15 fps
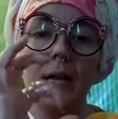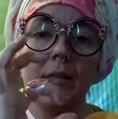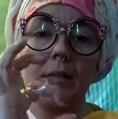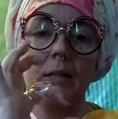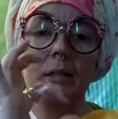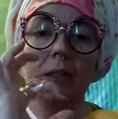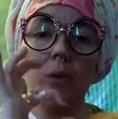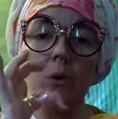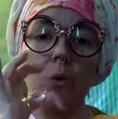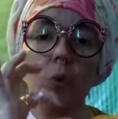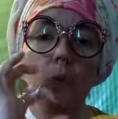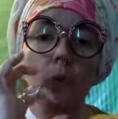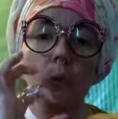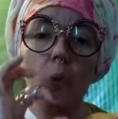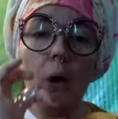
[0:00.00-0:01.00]
it's a
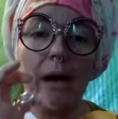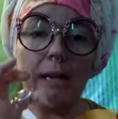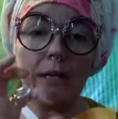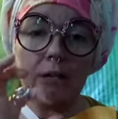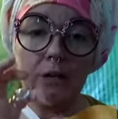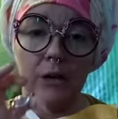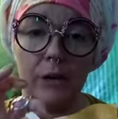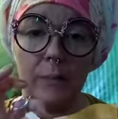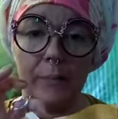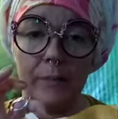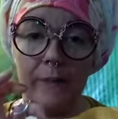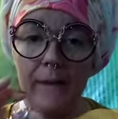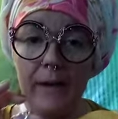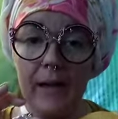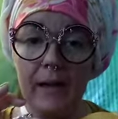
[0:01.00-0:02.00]
little white turnip
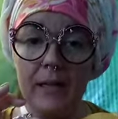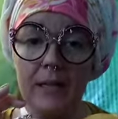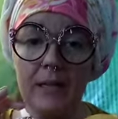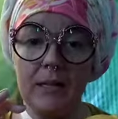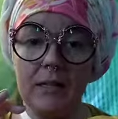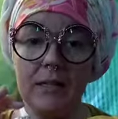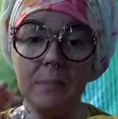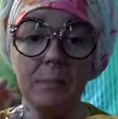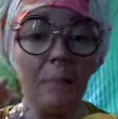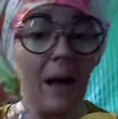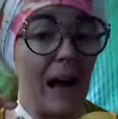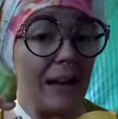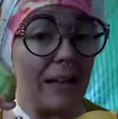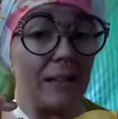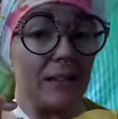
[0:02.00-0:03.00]
that is
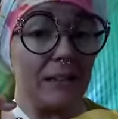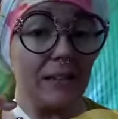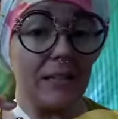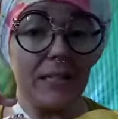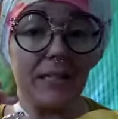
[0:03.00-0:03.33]
mild.